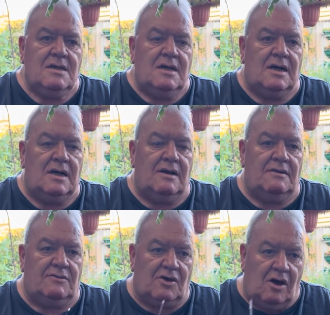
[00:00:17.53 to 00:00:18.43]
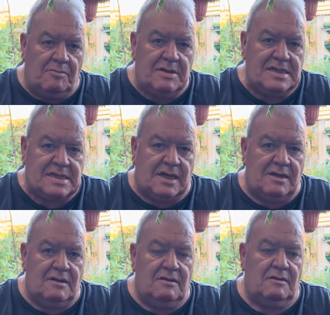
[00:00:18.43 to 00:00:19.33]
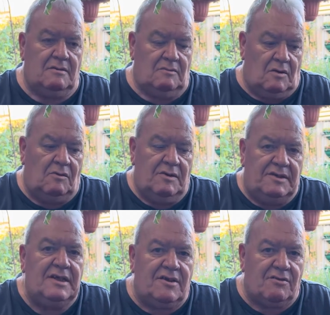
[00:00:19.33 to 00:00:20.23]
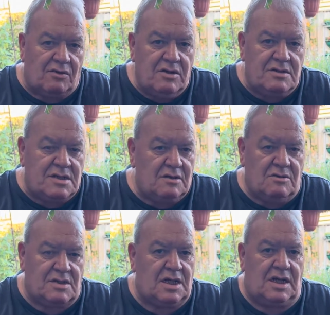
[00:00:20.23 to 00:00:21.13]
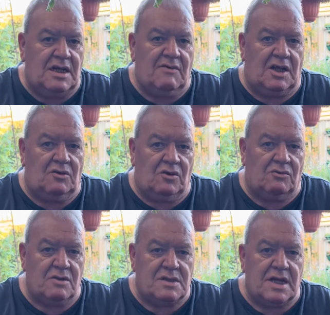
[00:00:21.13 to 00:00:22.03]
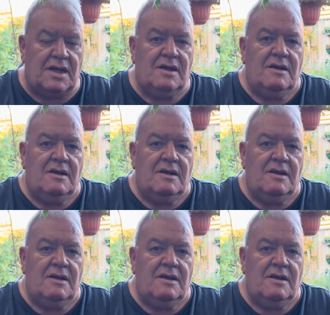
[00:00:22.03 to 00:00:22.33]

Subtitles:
to compensate what we did to the roots, and of course you can never get all the roots out,